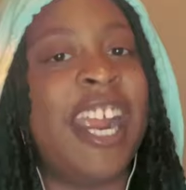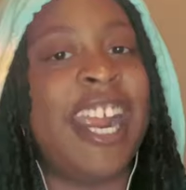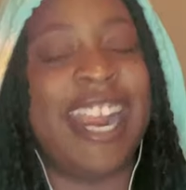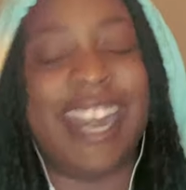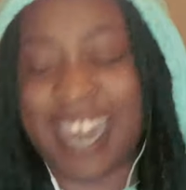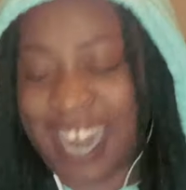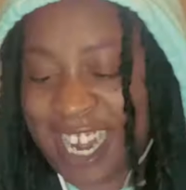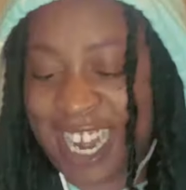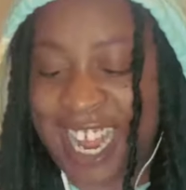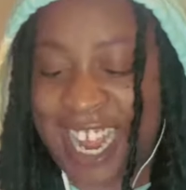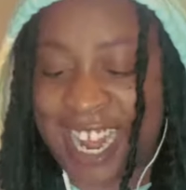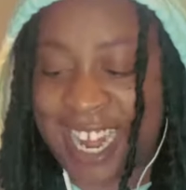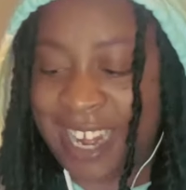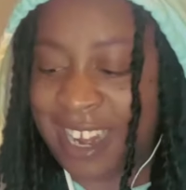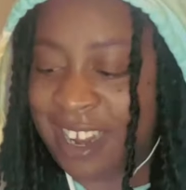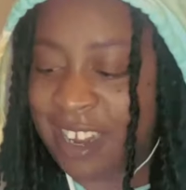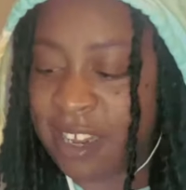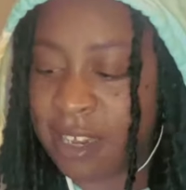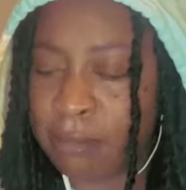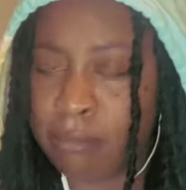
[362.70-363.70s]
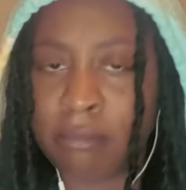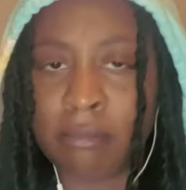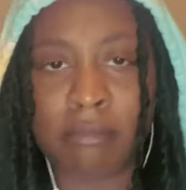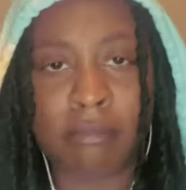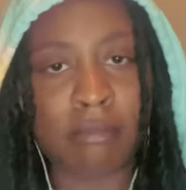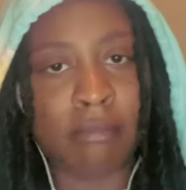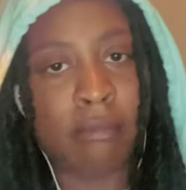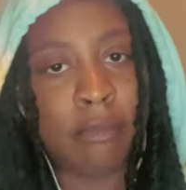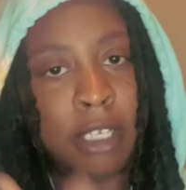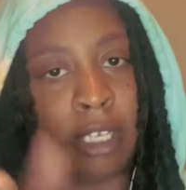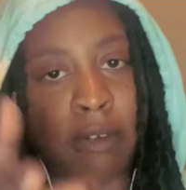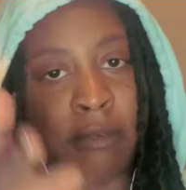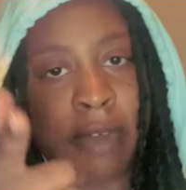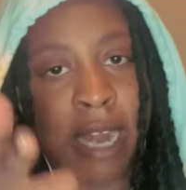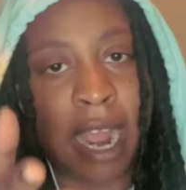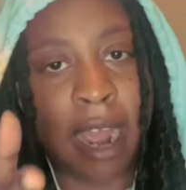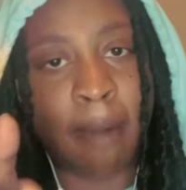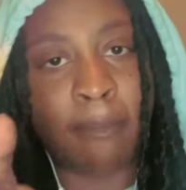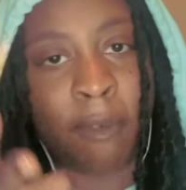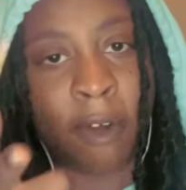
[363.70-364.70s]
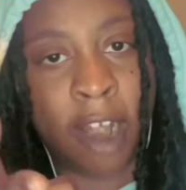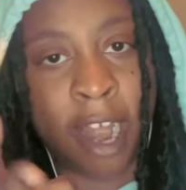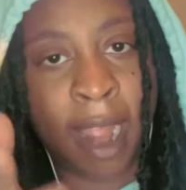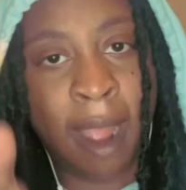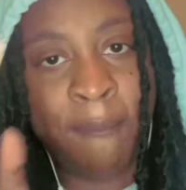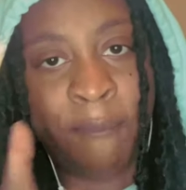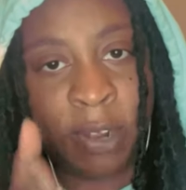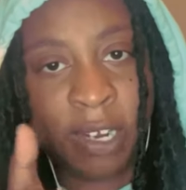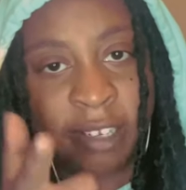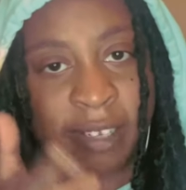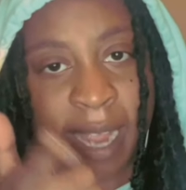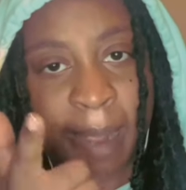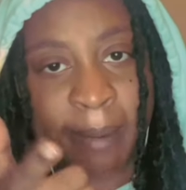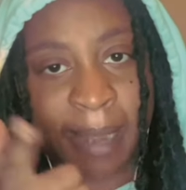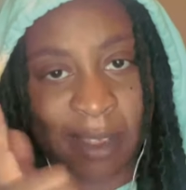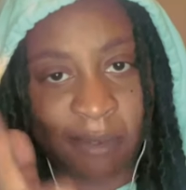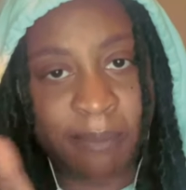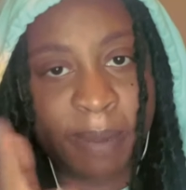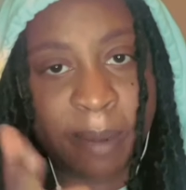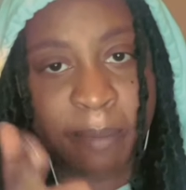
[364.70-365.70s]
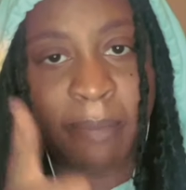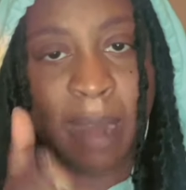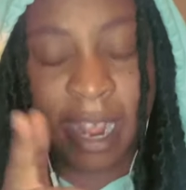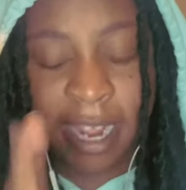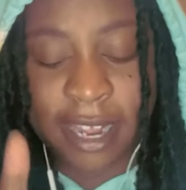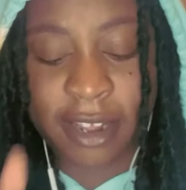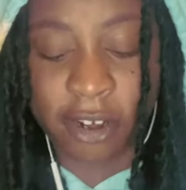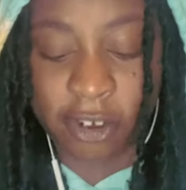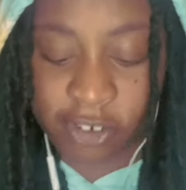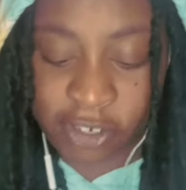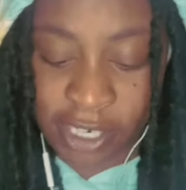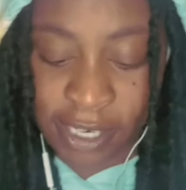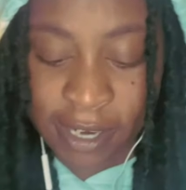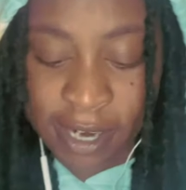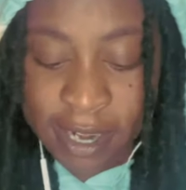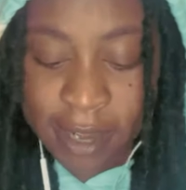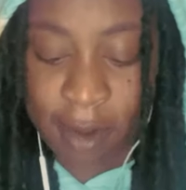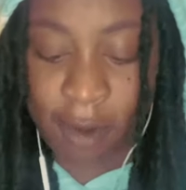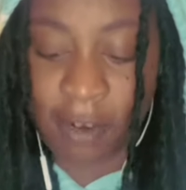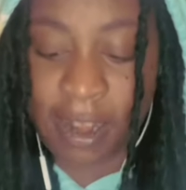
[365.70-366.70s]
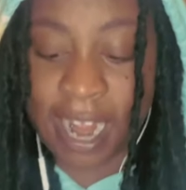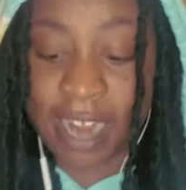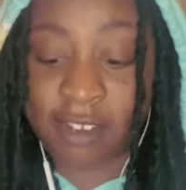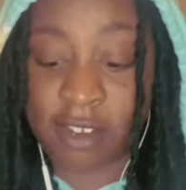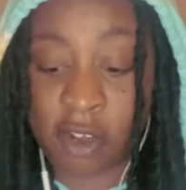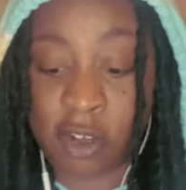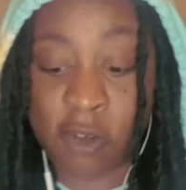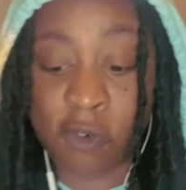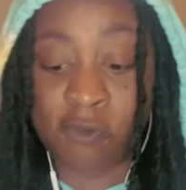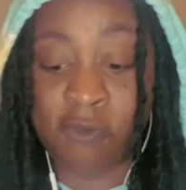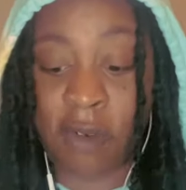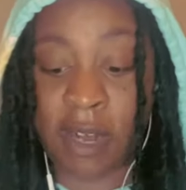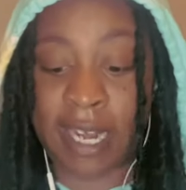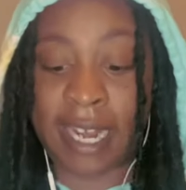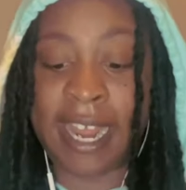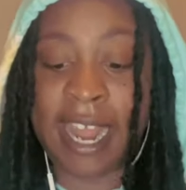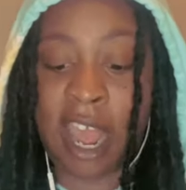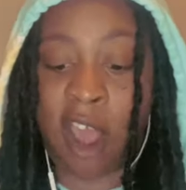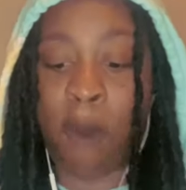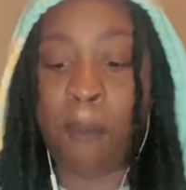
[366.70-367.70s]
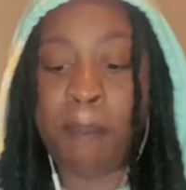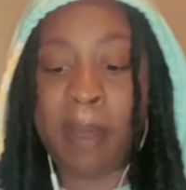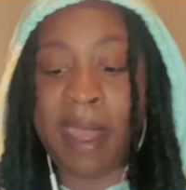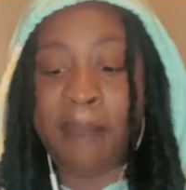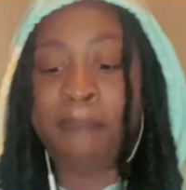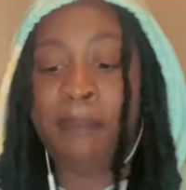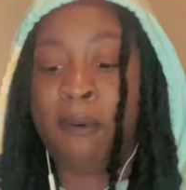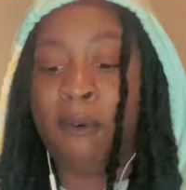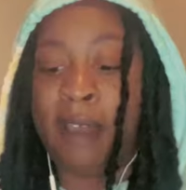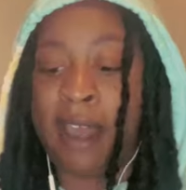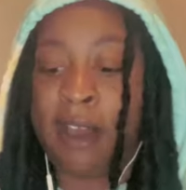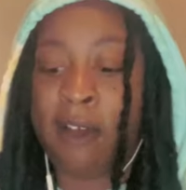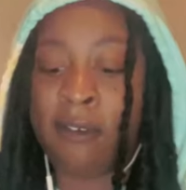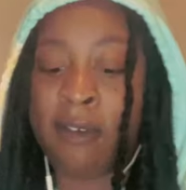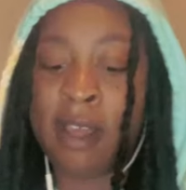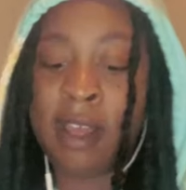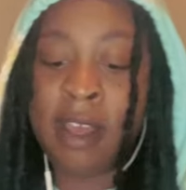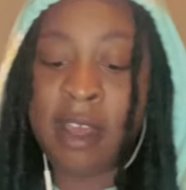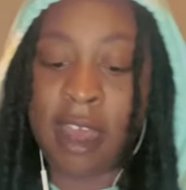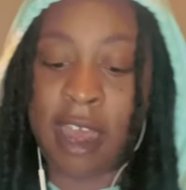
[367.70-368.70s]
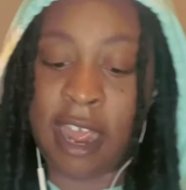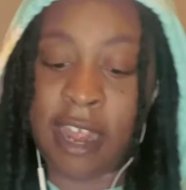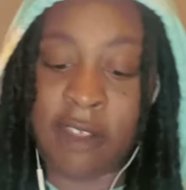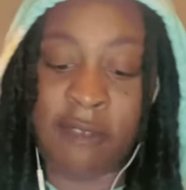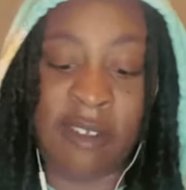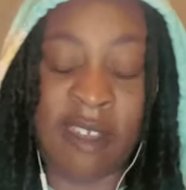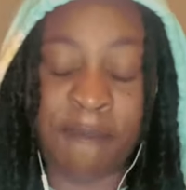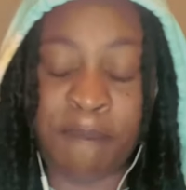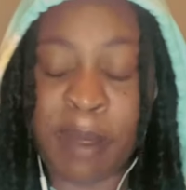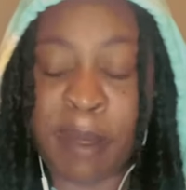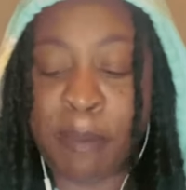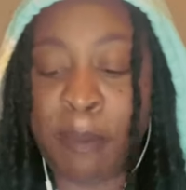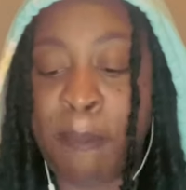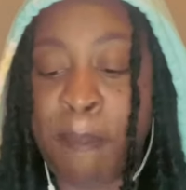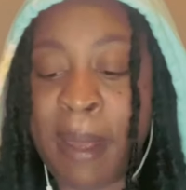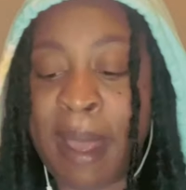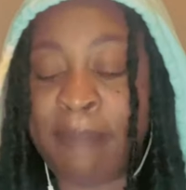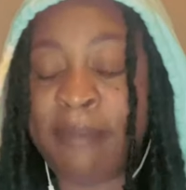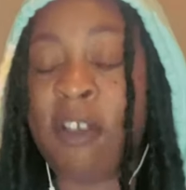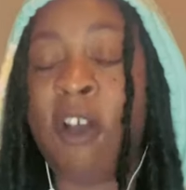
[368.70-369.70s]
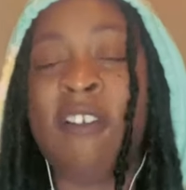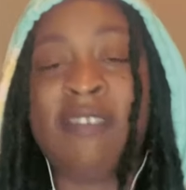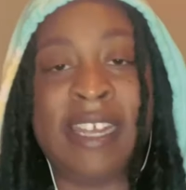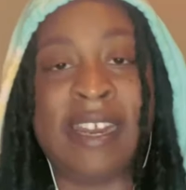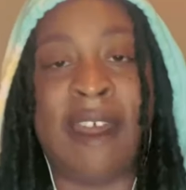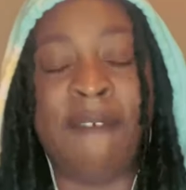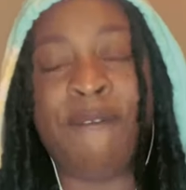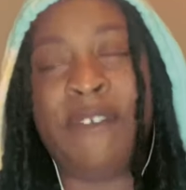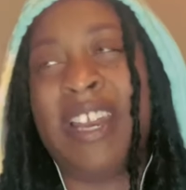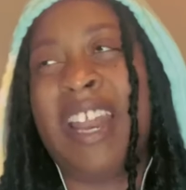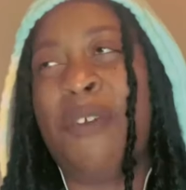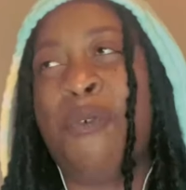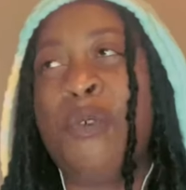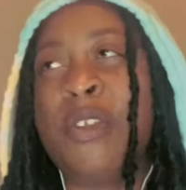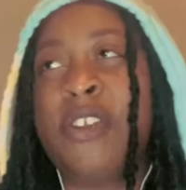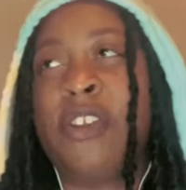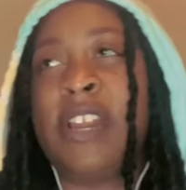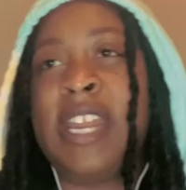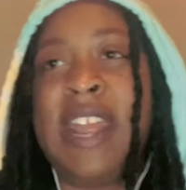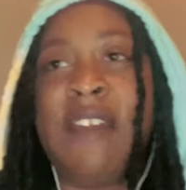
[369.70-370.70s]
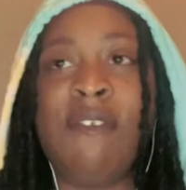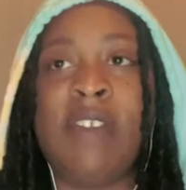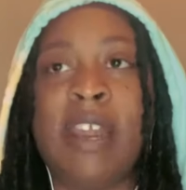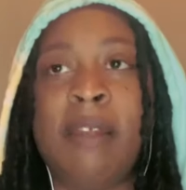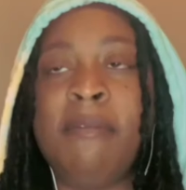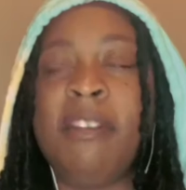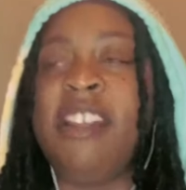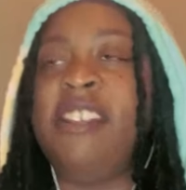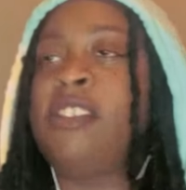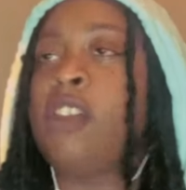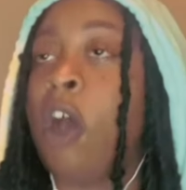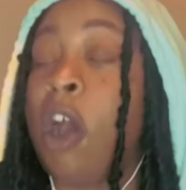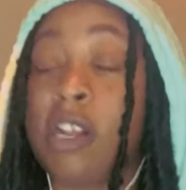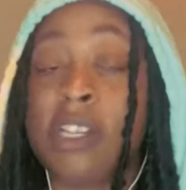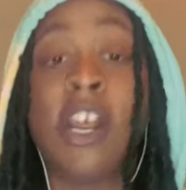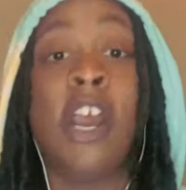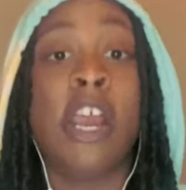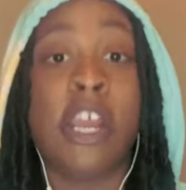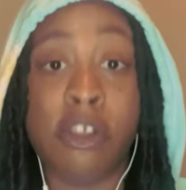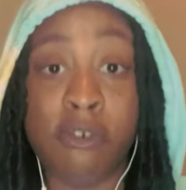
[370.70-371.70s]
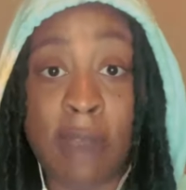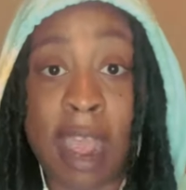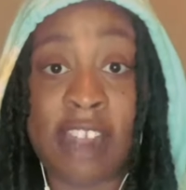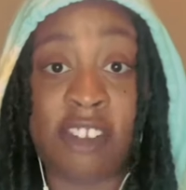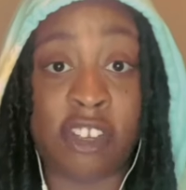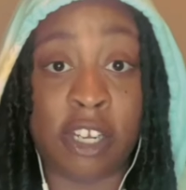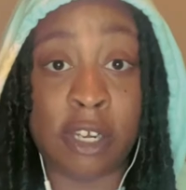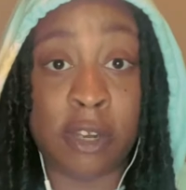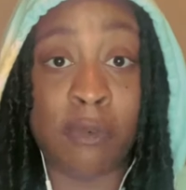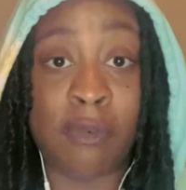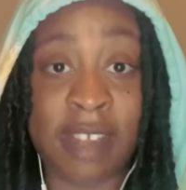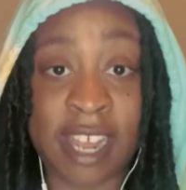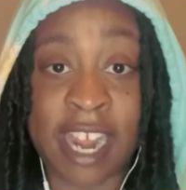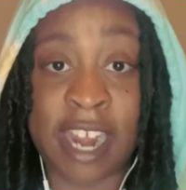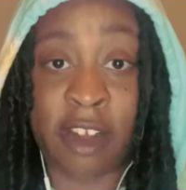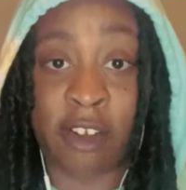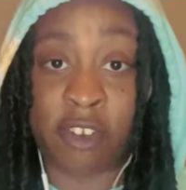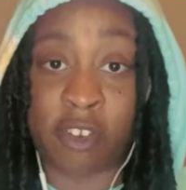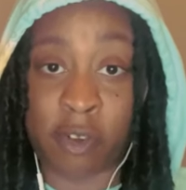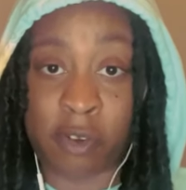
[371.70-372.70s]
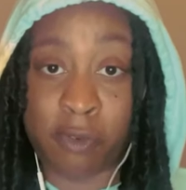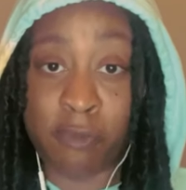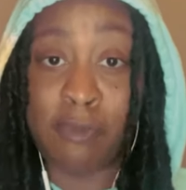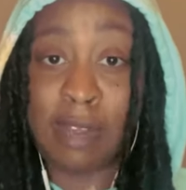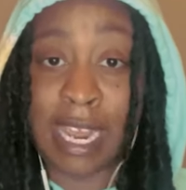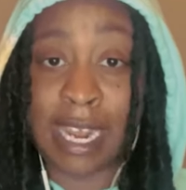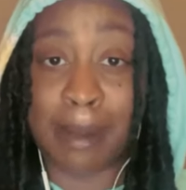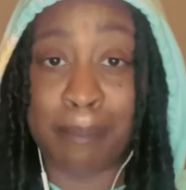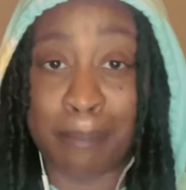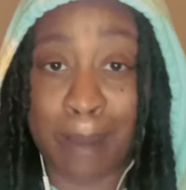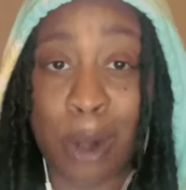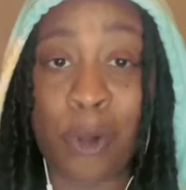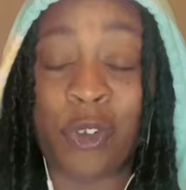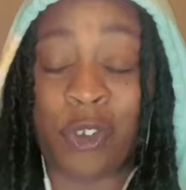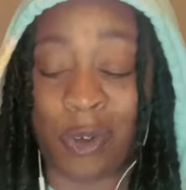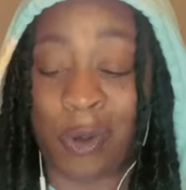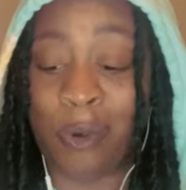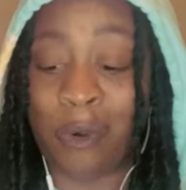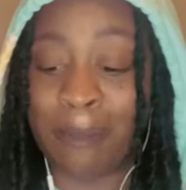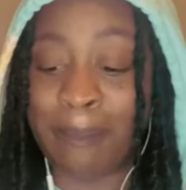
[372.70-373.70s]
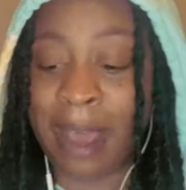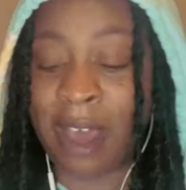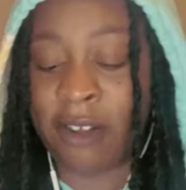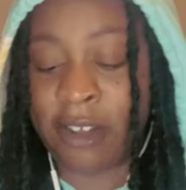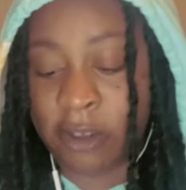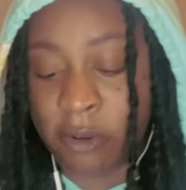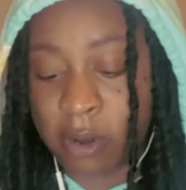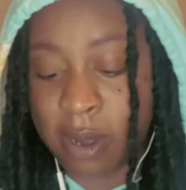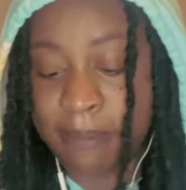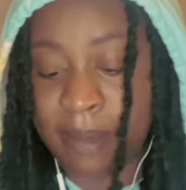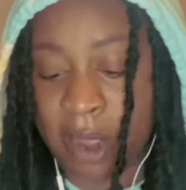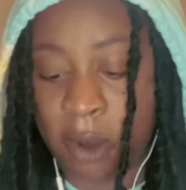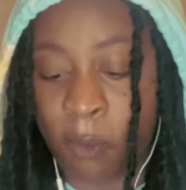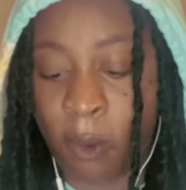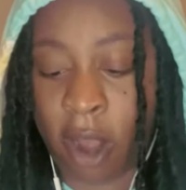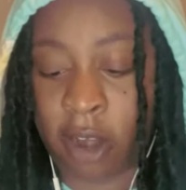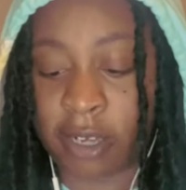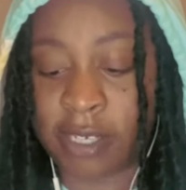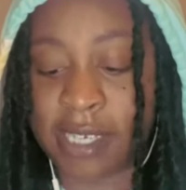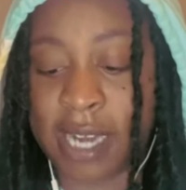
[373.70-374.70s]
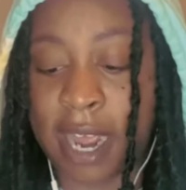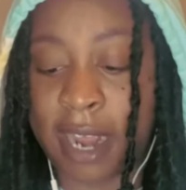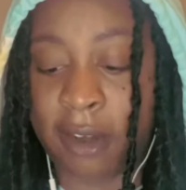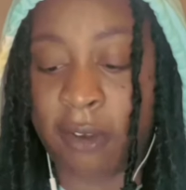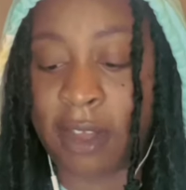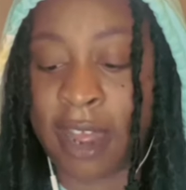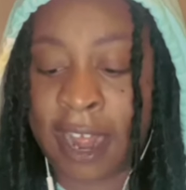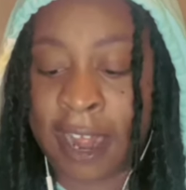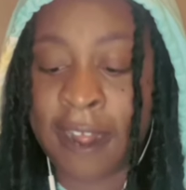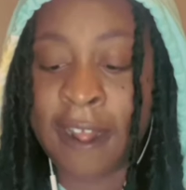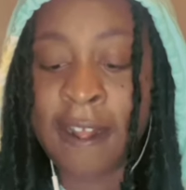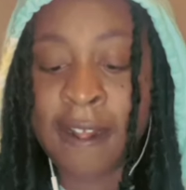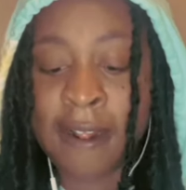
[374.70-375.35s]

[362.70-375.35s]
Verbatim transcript: And they're like, you damn right. I'm gonna stop giving people my energy. Okay, so you really help people out. You give people pep talks. And I feel like when you're giving them these talks, you actually do care. So you get emotional about it. You could be a water sign, okay?